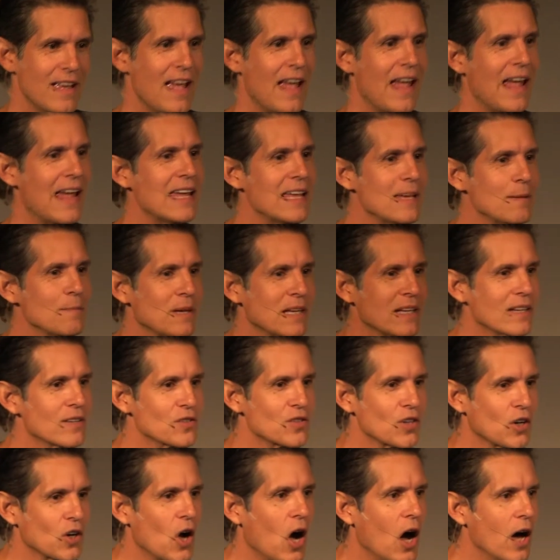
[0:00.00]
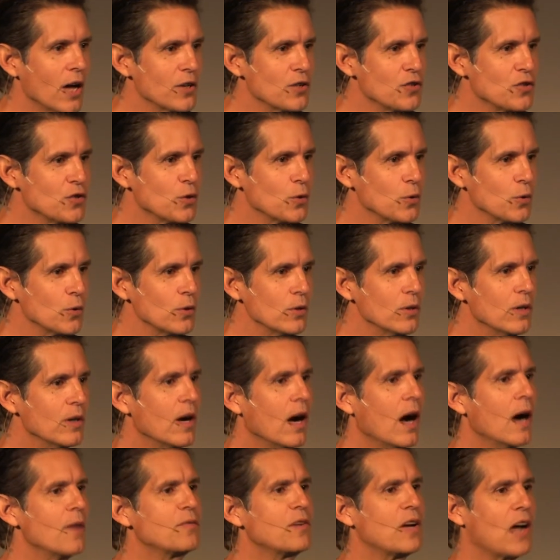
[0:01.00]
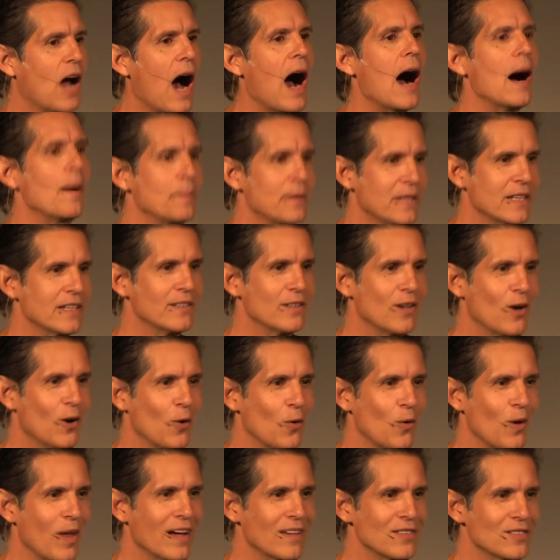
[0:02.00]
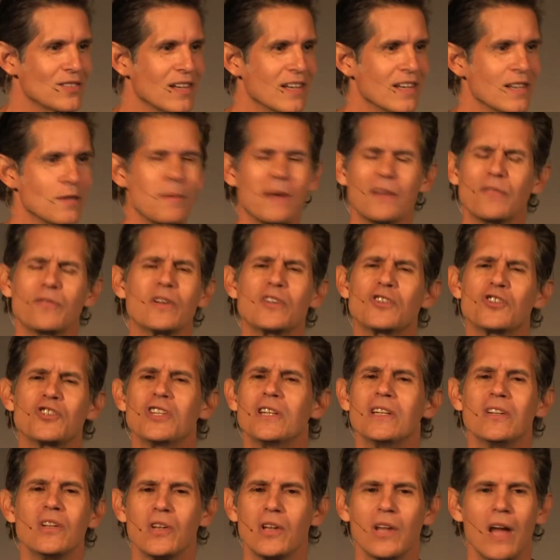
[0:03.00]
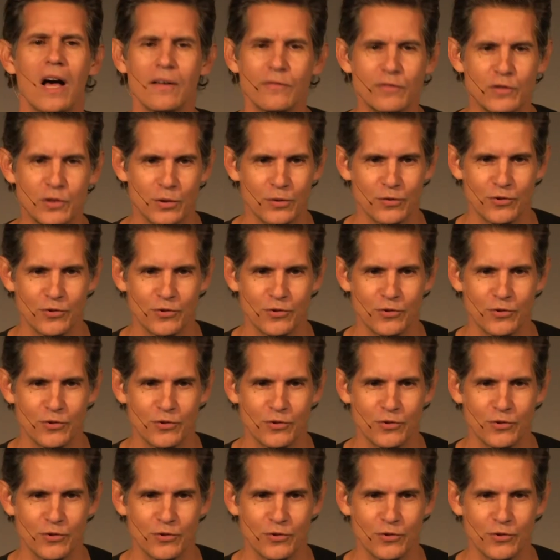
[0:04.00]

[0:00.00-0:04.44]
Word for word: Amy is a connoisseur of comedy, no less. Matter of fact, she loves her